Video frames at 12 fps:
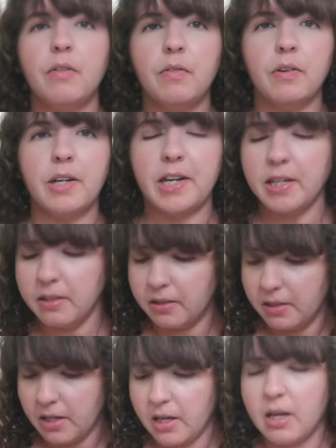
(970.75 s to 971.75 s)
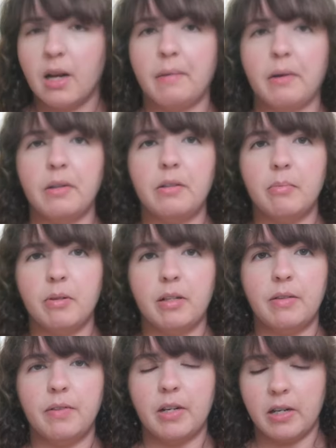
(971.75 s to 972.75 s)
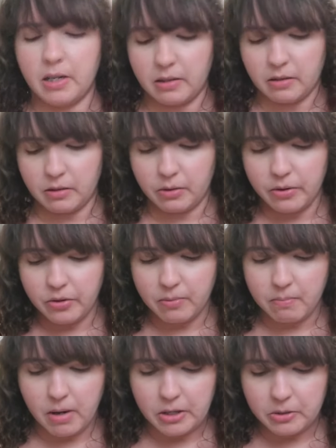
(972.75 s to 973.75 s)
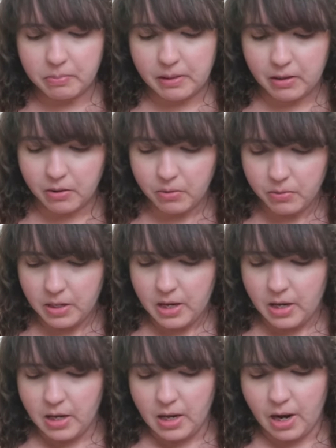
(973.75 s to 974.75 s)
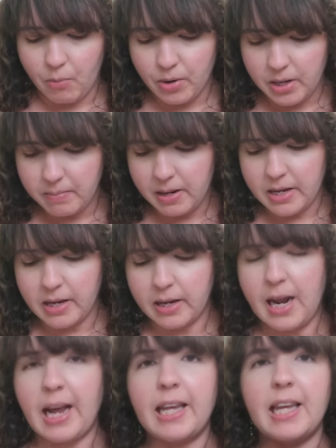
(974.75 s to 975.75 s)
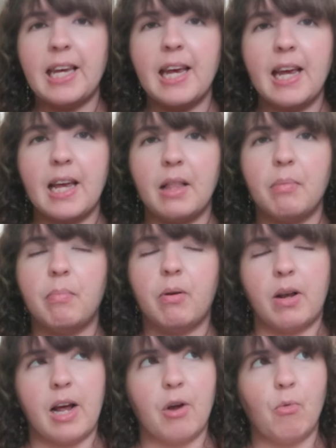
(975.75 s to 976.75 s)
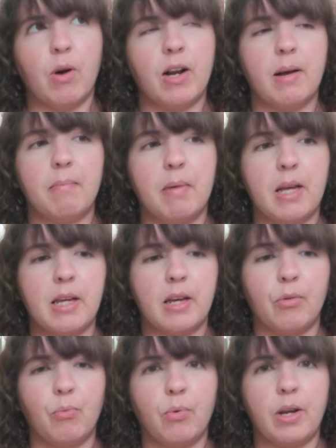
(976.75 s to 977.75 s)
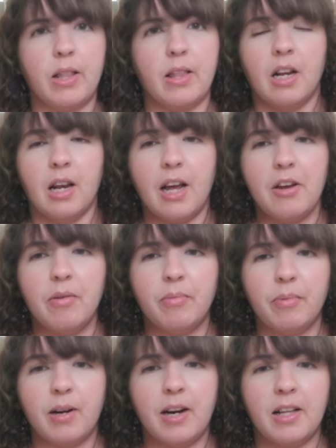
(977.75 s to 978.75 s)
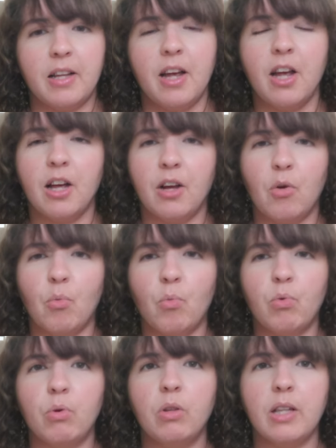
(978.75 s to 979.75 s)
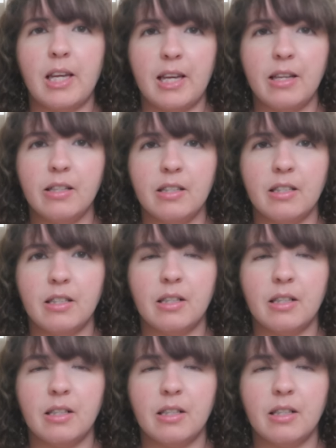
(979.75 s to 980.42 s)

for this. I'm going to be leaving it in the description box below. I want to make it again, but I want to make it with Lion Brand Wool Ease